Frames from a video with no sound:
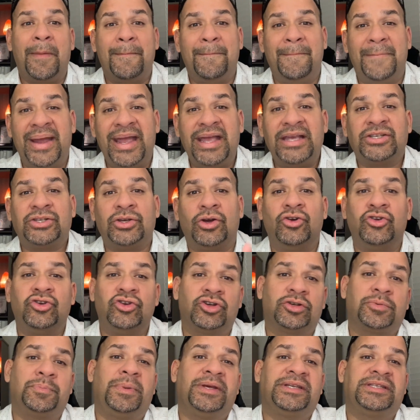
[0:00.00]
based on your
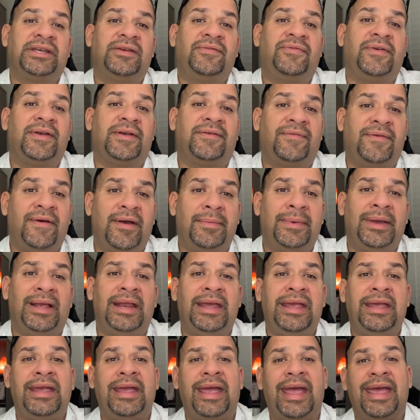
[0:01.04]
specific
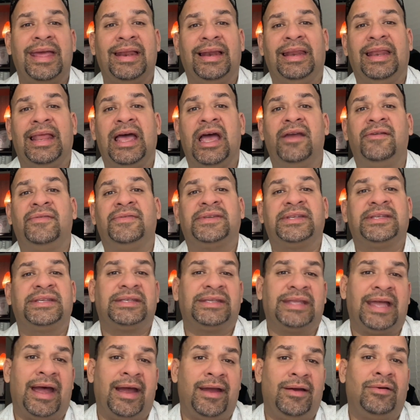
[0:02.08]
family and
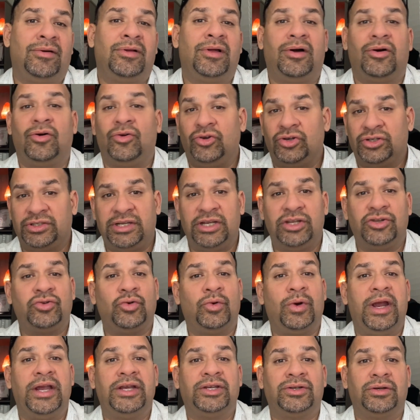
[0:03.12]
lifestyle or
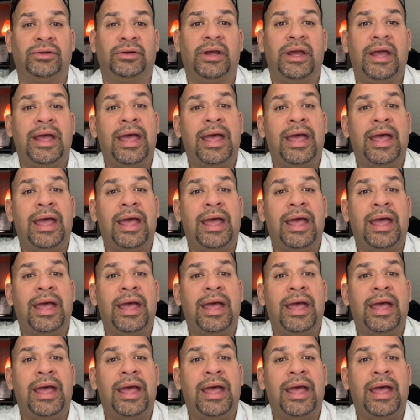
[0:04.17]
situation.